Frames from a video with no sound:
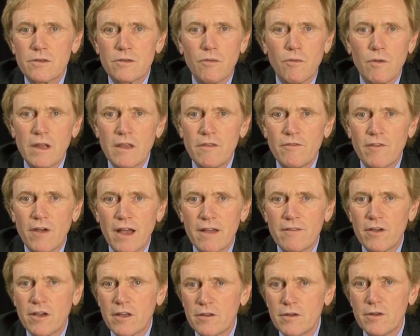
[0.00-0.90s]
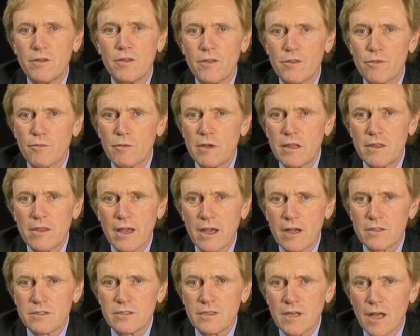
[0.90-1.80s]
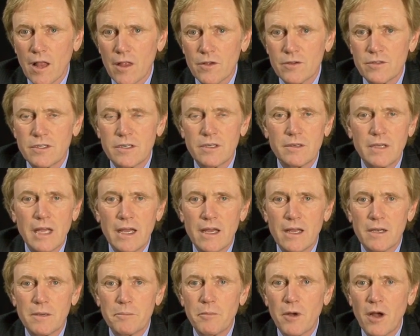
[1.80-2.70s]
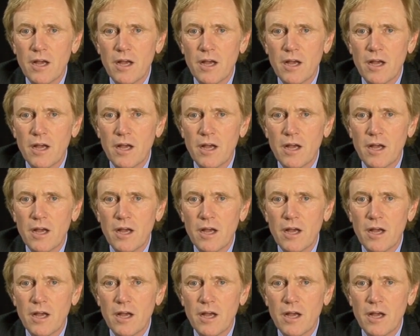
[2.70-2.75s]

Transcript: $2,500 to $3,000 and